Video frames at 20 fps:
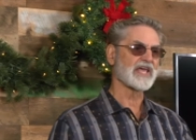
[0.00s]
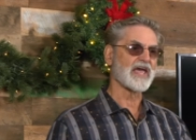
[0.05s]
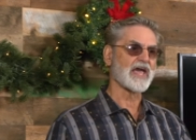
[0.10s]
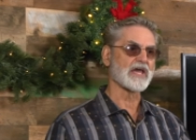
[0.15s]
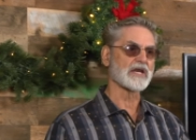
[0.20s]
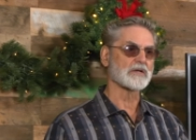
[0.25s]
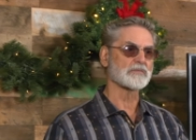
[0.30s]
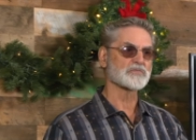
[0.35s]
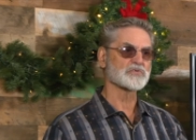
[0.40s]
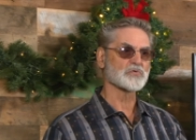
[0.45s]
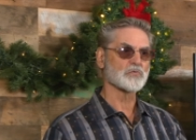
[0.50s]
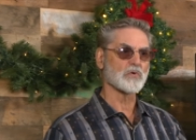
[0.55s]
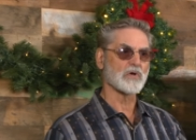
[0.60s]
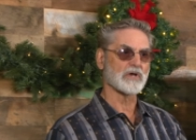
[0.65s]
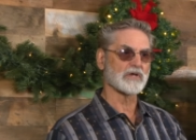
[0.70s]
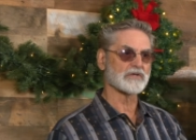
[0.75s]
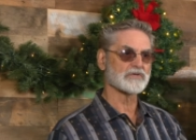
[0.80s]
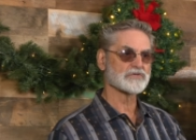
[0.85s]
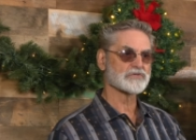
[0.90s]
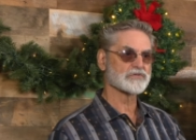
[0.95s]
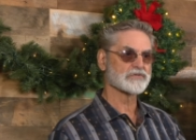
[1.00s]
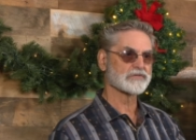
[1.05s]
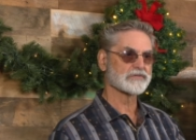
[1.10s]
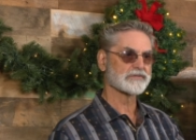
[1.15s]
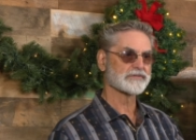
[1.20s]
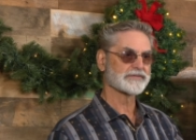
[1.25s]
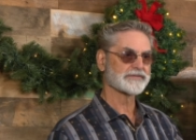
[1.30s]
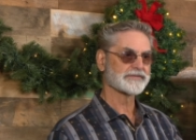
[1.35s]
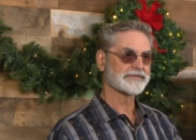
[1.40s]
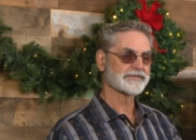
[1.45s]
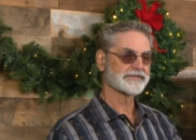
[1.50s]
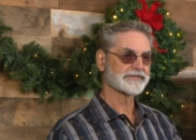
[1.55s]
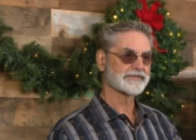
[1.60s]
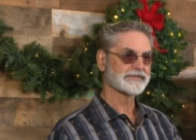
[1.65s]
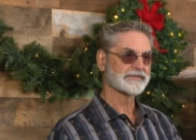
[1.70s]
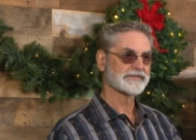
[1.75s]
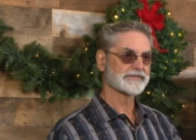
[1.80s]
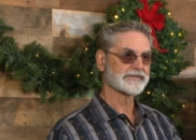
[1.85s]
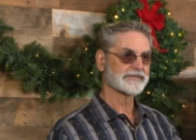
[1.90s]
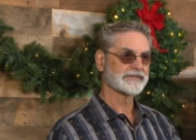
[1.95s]
Adams was.
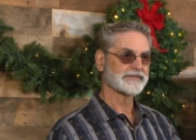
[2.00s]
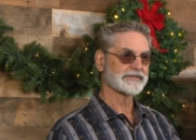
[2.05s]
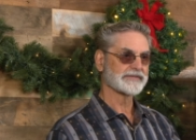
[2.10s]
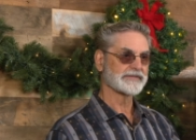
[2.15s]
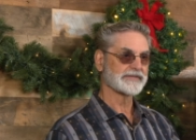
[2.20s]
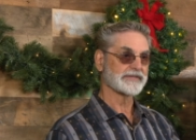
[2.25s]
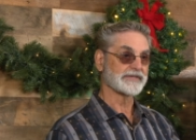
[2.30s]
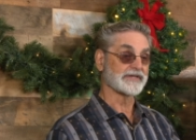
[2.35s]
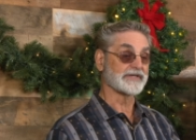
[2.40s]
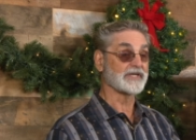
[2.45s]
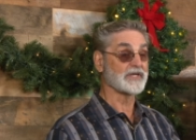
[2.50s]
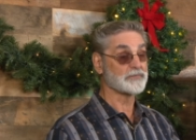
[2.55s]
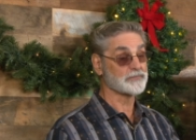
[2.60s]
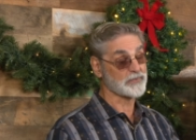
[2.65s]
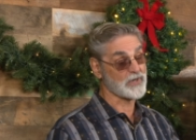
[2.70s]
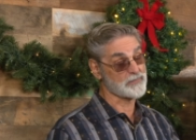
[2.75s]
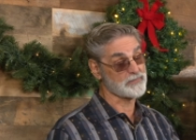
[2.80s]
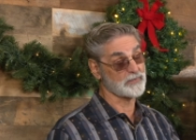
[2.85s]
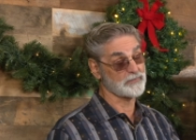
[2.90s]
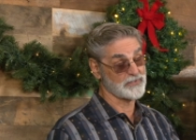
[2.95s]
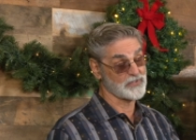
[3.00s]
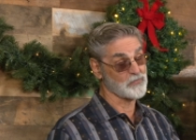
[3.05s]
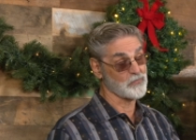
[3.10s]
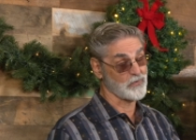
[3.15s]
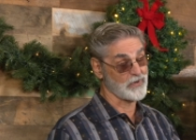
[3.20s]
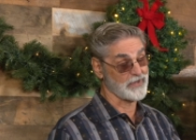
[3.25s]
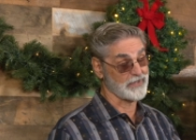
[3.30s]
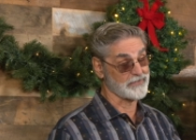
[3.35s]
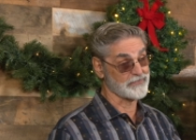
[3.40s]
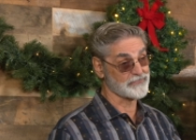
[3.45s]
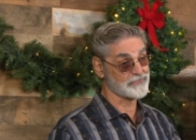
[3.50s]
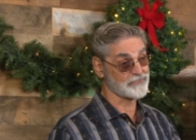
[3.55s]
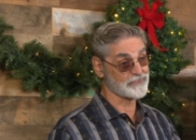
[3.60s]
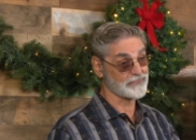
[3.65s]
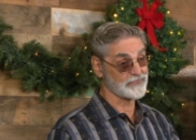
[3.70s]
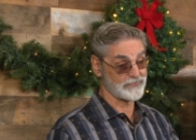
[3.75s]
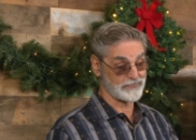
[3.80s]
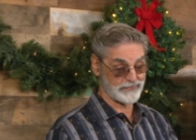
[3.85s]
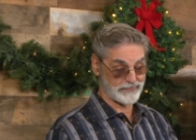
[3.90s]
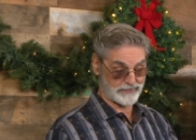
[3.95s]
And he probably was.